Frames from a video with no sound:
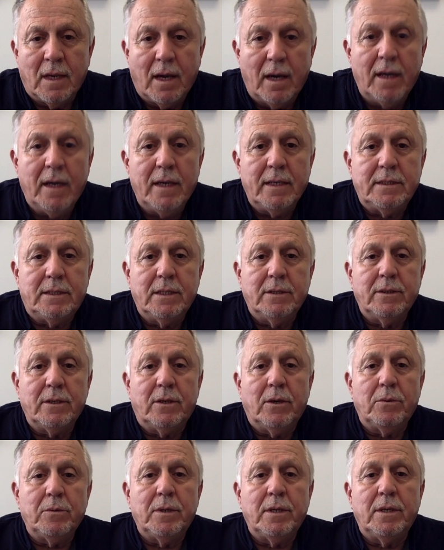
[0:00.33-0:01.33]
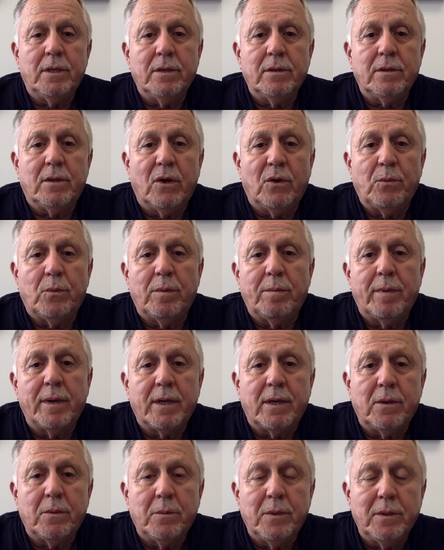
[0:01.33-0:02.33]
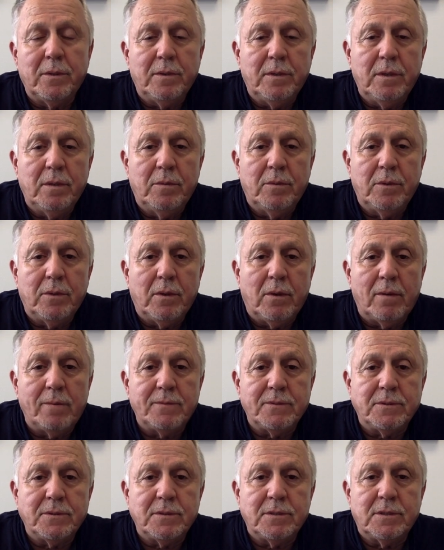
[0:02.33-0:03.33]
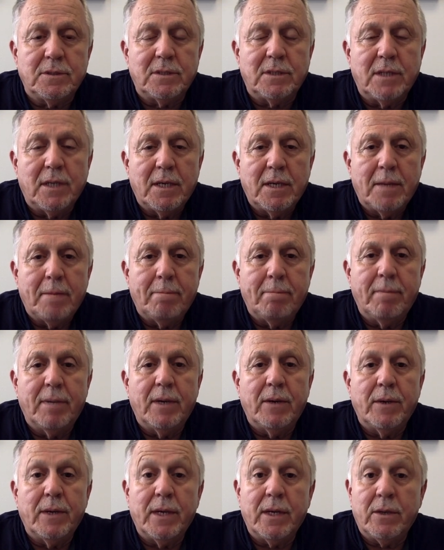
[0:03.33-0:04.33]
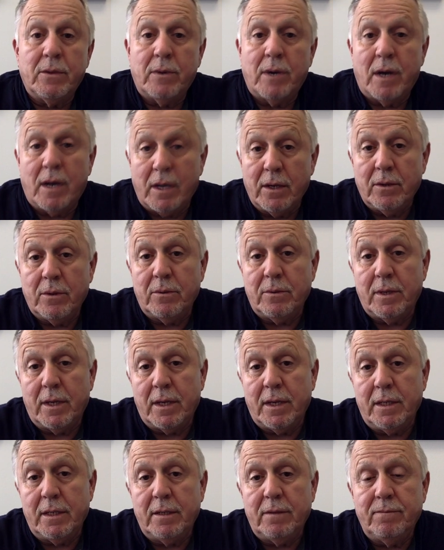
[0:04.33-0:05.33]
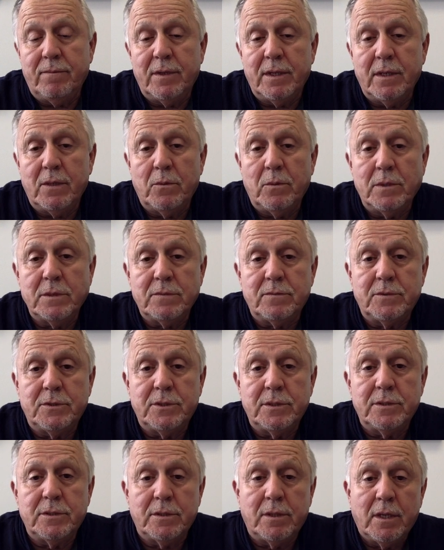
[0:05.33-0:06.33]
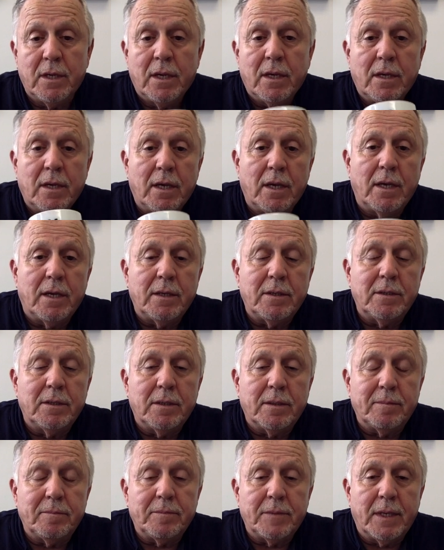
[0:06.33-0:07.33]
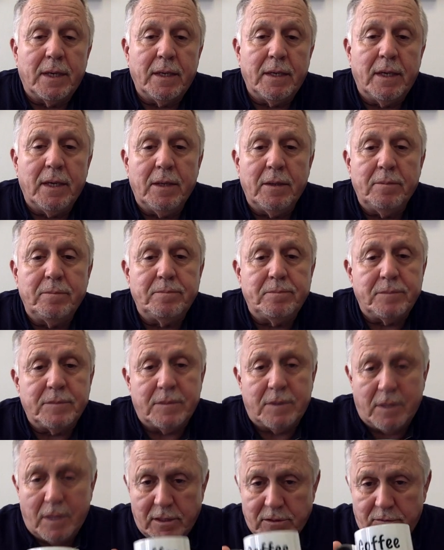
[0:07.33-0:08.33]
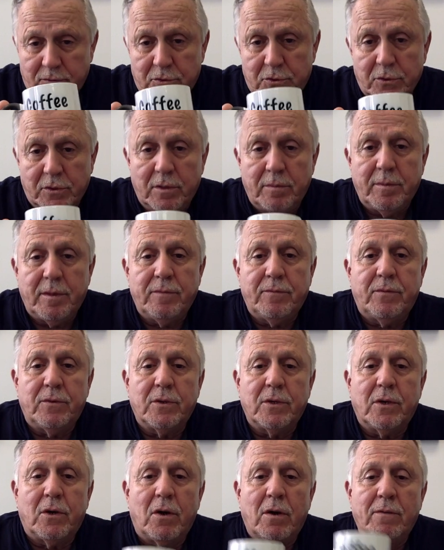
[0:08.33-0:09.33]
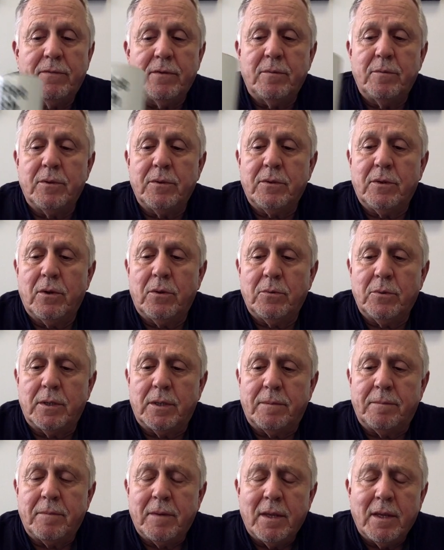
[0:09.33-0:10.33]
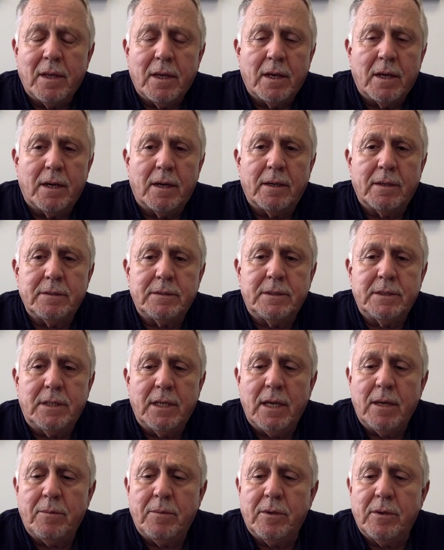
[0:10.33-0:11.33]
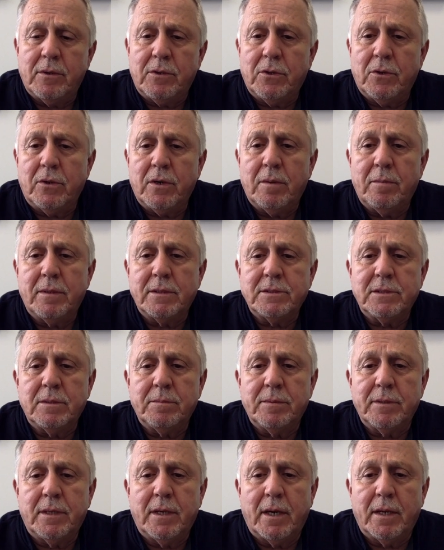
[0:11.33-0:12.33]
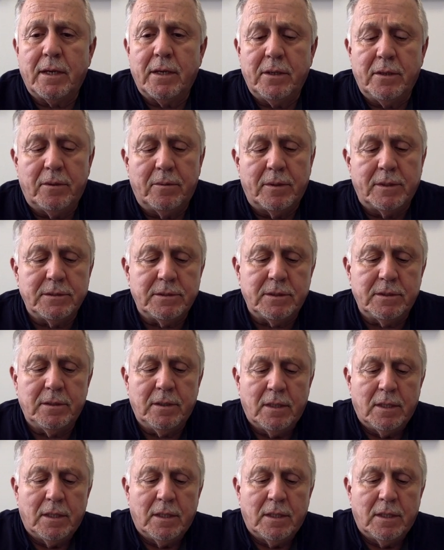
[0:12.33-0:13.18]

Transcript: Hi, Terry Coatney here, Coldwell Banker Realty with offices in Marietta, Ohio and in Vienna, West Virginia. And again, thanks for joining me for Coffee with Coatney. Today we're going to talk about something kind of interesting.